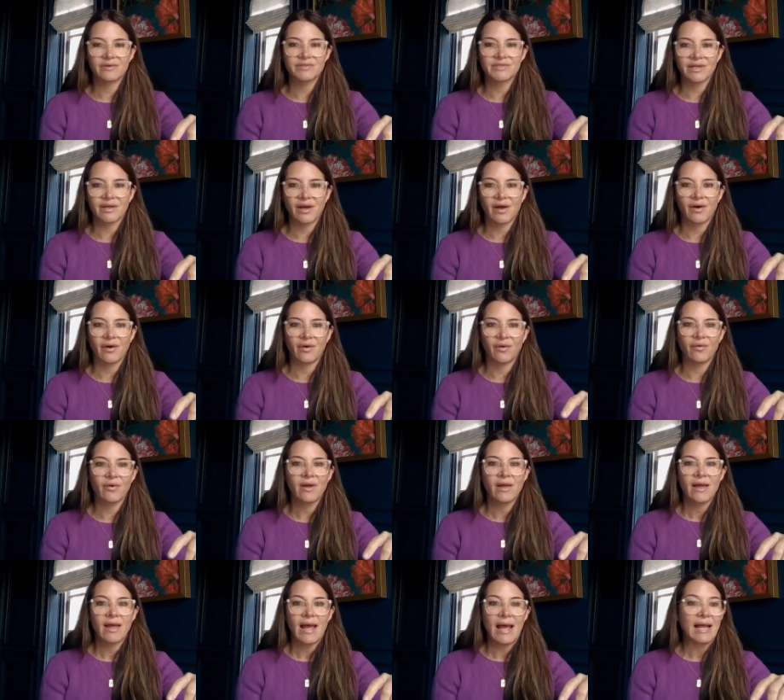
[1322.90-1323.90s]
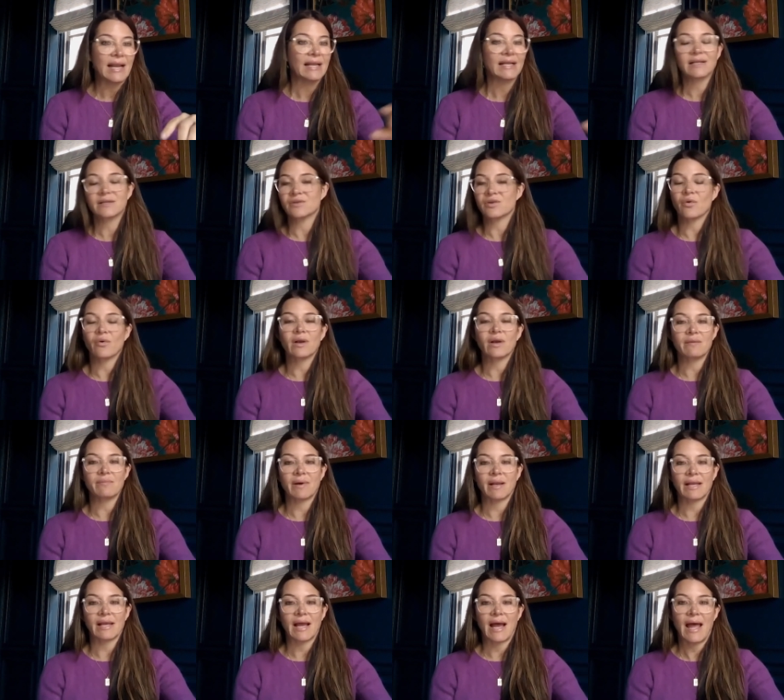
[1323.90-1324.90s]
years ago, and I didn't know
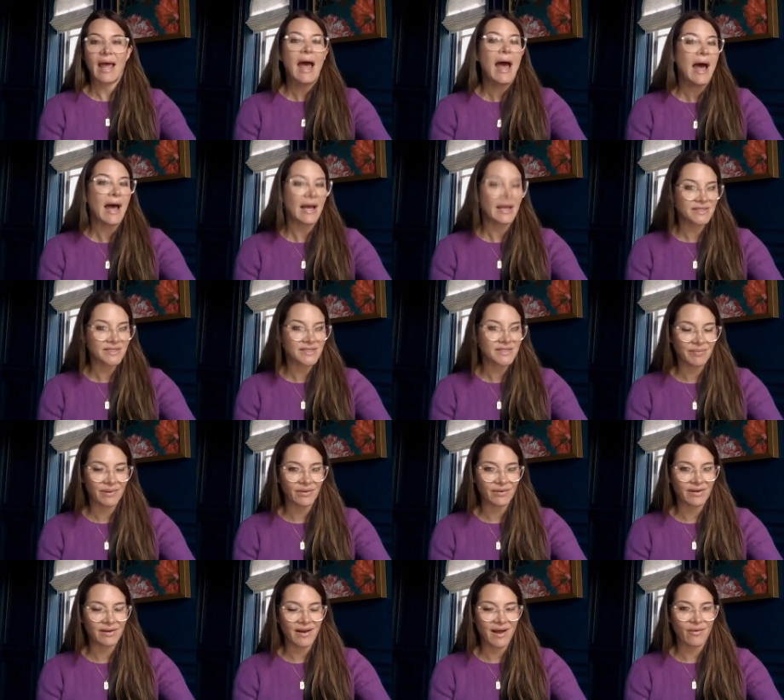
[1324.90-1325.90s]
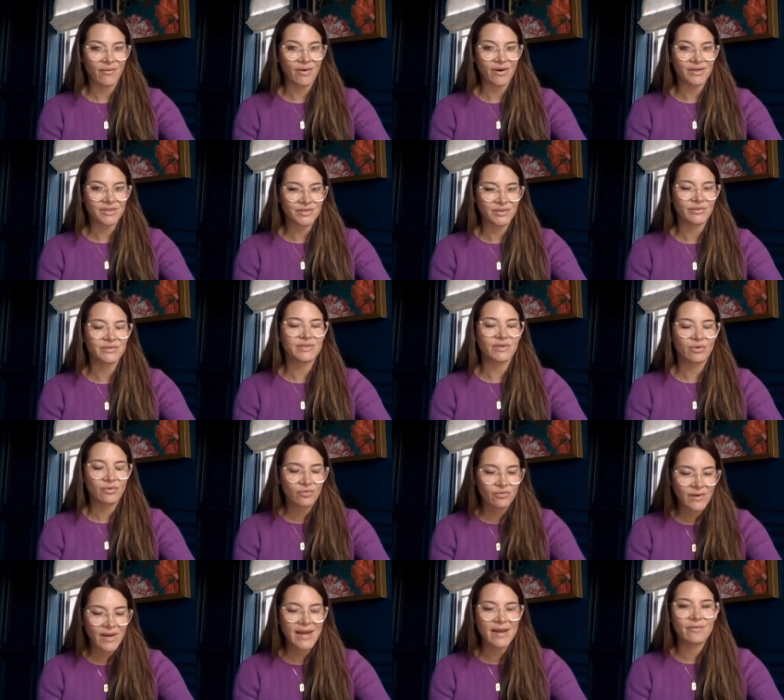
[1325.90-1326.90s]
anybody, I had to build a network. So it was a
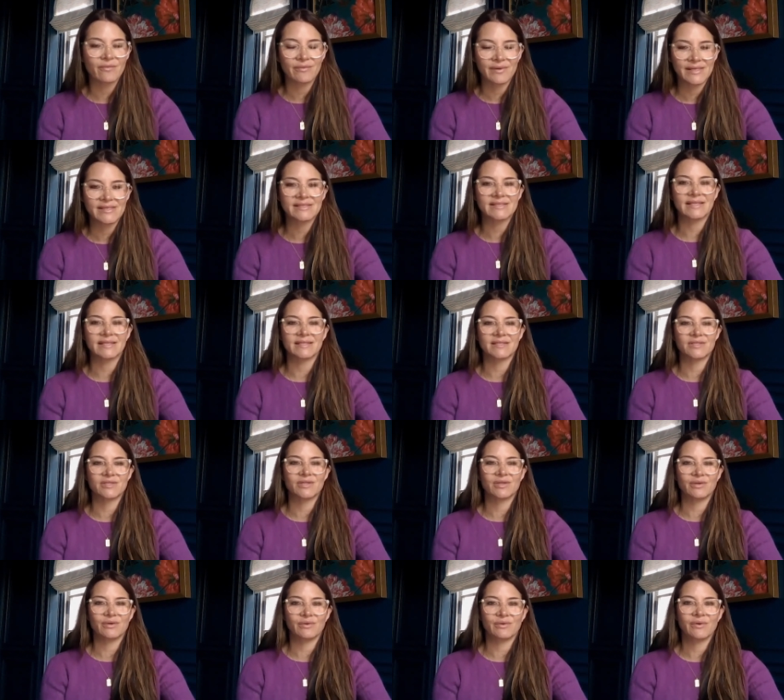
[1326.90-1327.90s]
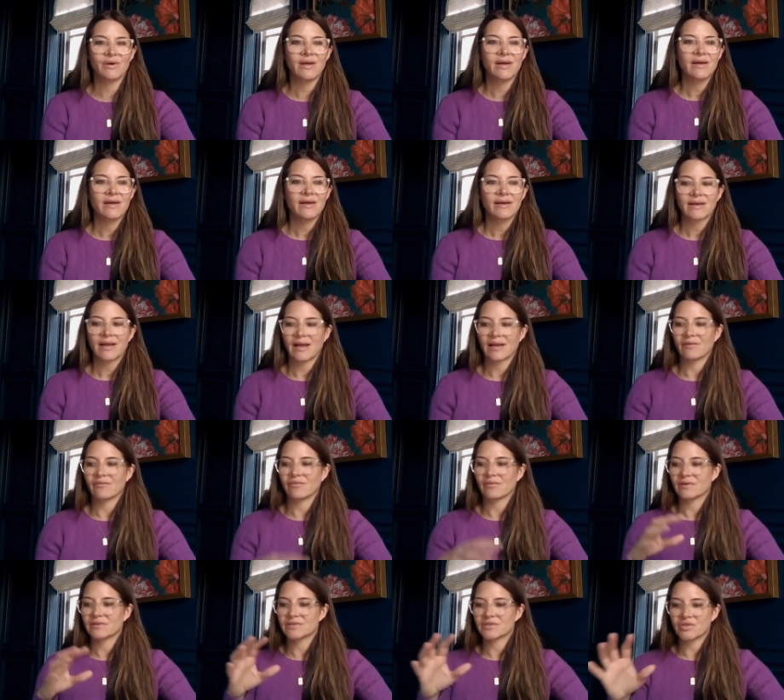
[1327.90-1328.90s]
great reason to kind
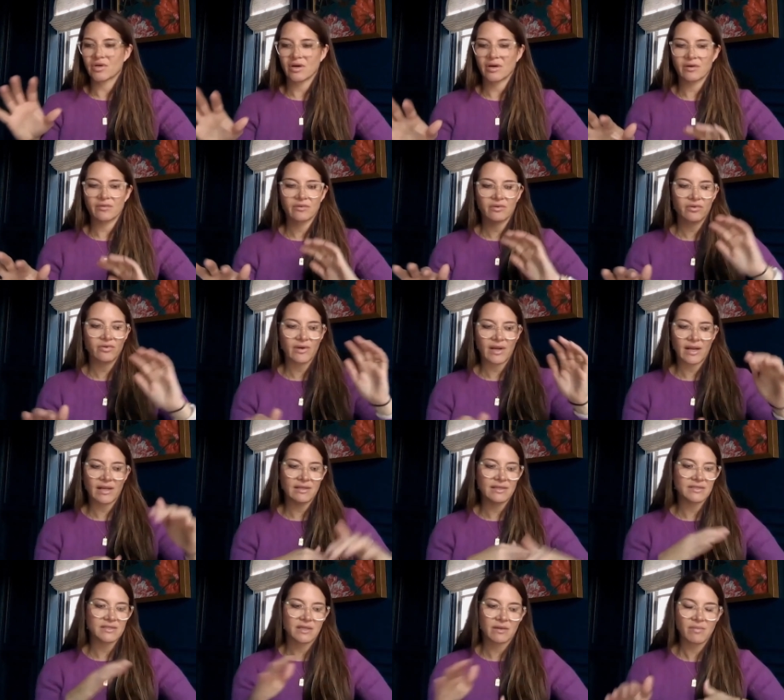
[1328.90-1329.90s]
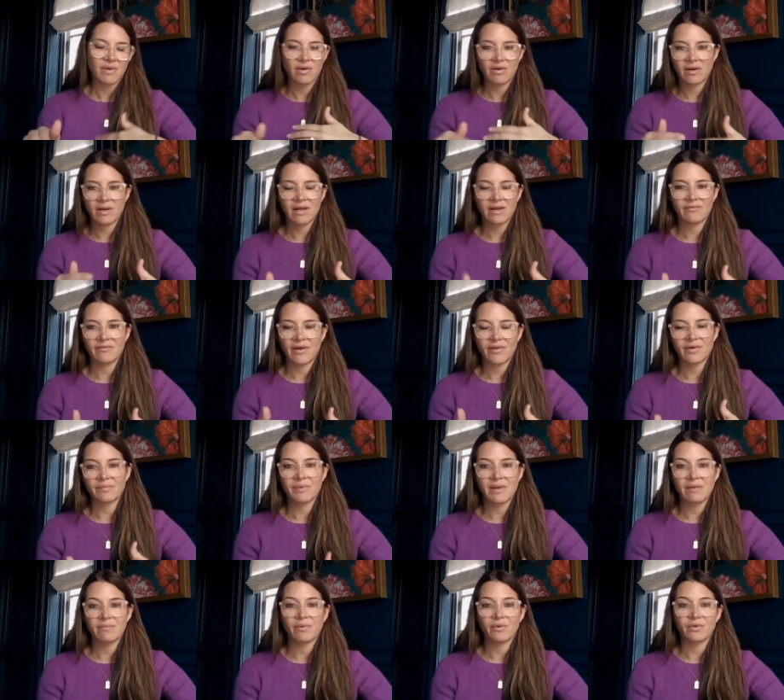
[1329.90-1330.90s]
of start creating this community of other
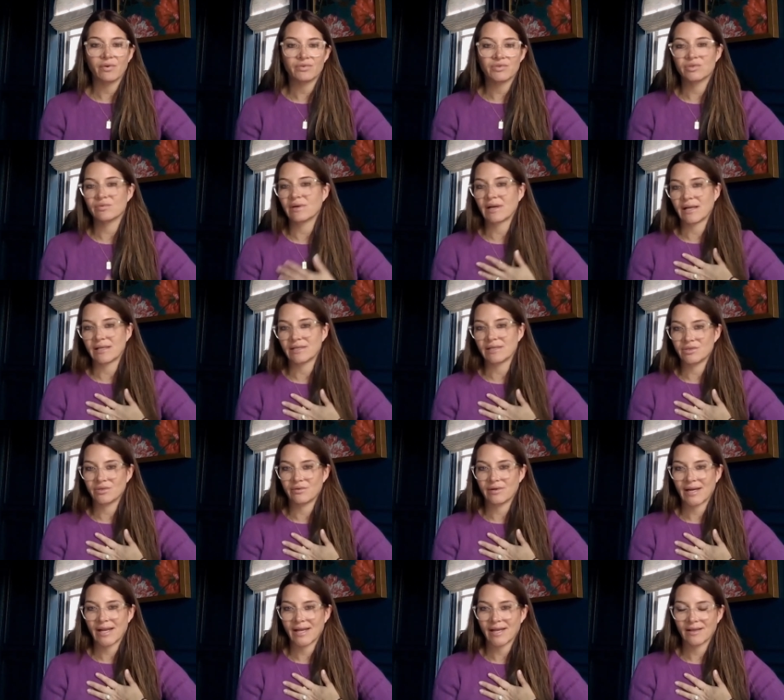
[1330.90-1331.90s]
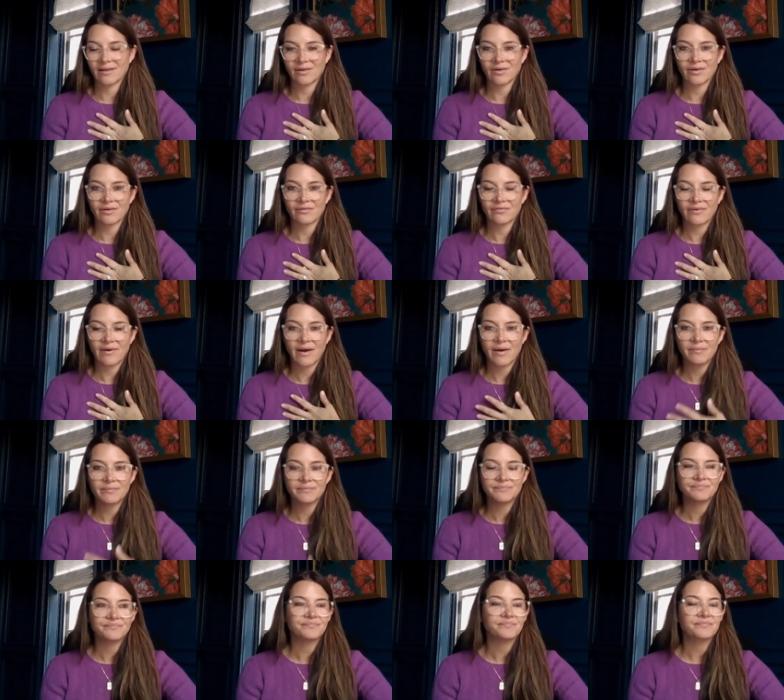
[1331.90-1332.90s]
people who do what I do and I can learn
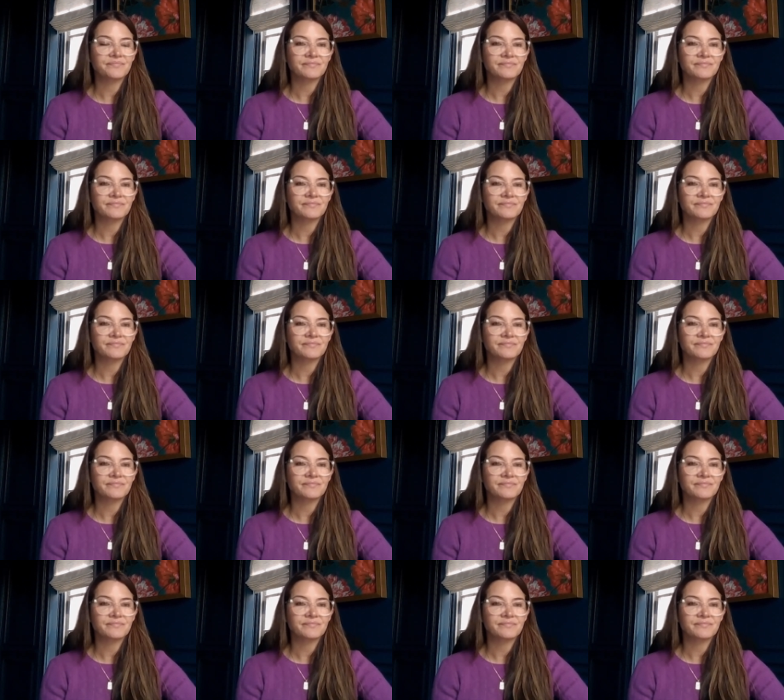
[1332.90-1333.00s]
from.